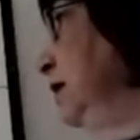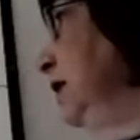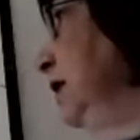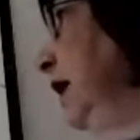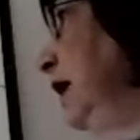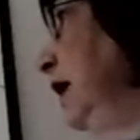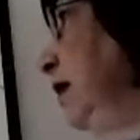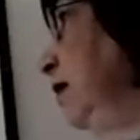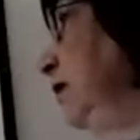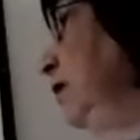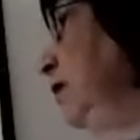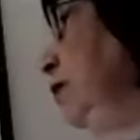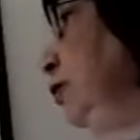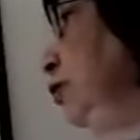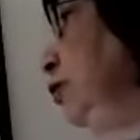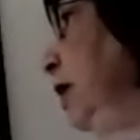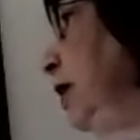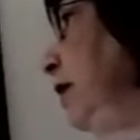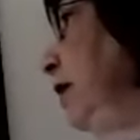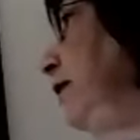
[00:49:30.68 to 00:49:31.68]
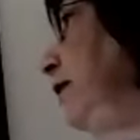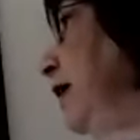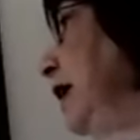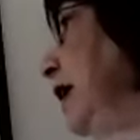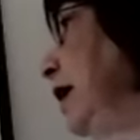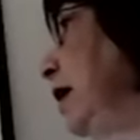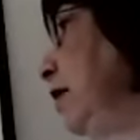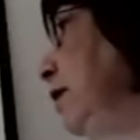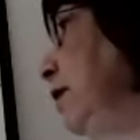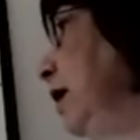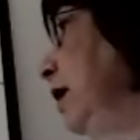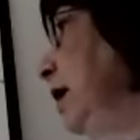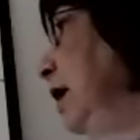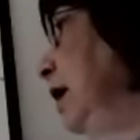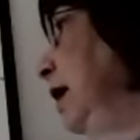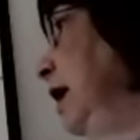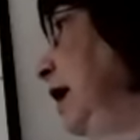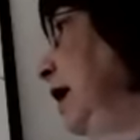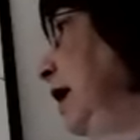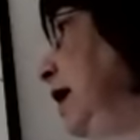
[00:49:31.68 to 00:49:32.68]
negative 12r
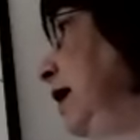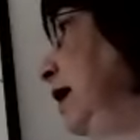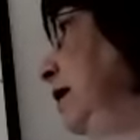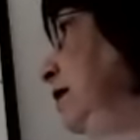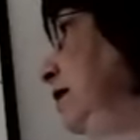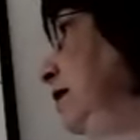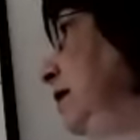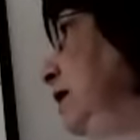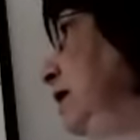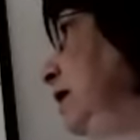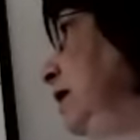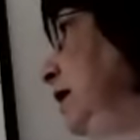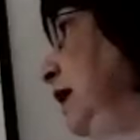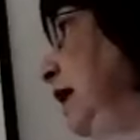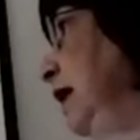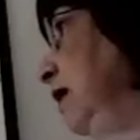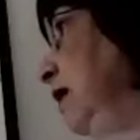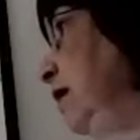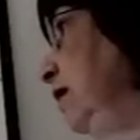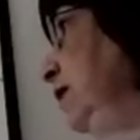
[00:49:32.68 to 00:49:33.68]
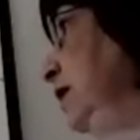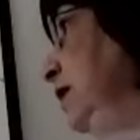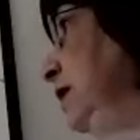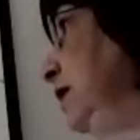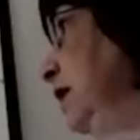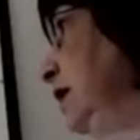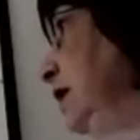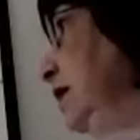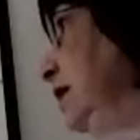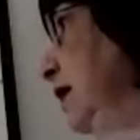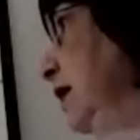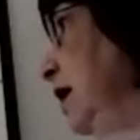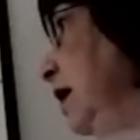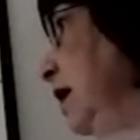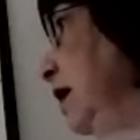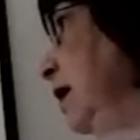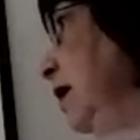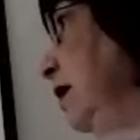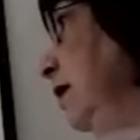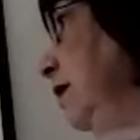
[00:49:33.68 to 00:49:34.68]
as a negative
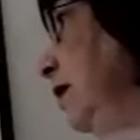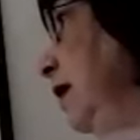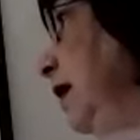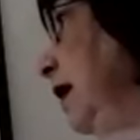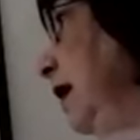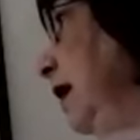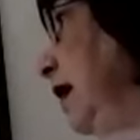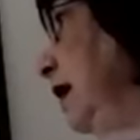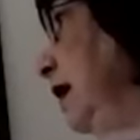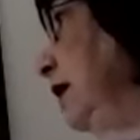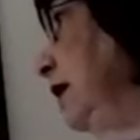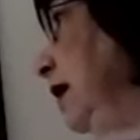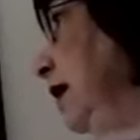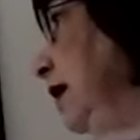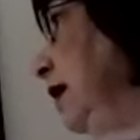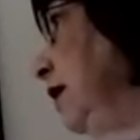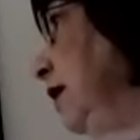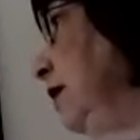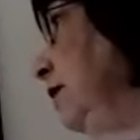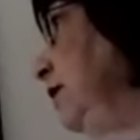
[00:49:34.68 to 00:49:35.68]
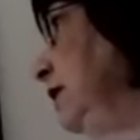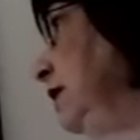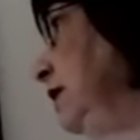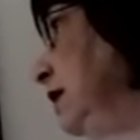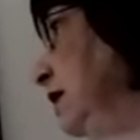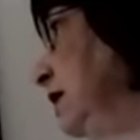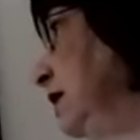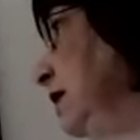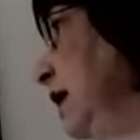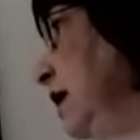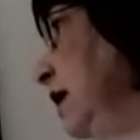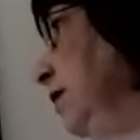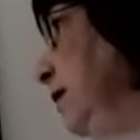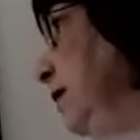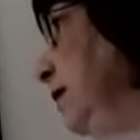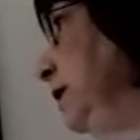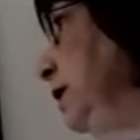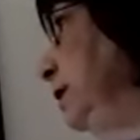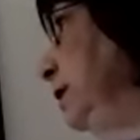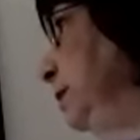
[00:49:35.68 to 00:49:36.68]
6r and negative 6r
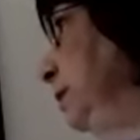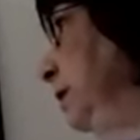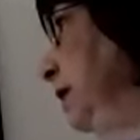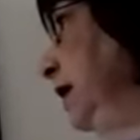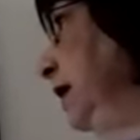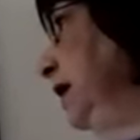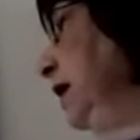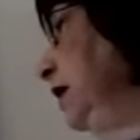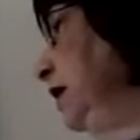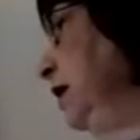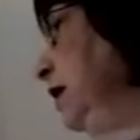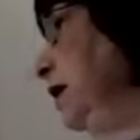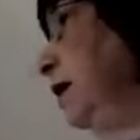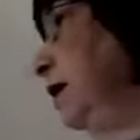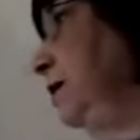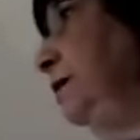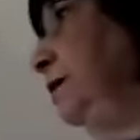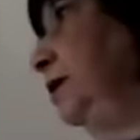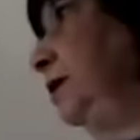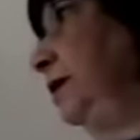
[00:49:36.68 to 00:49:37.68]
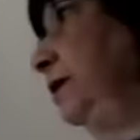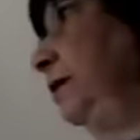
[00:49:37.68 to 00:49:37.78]
and splitting it up.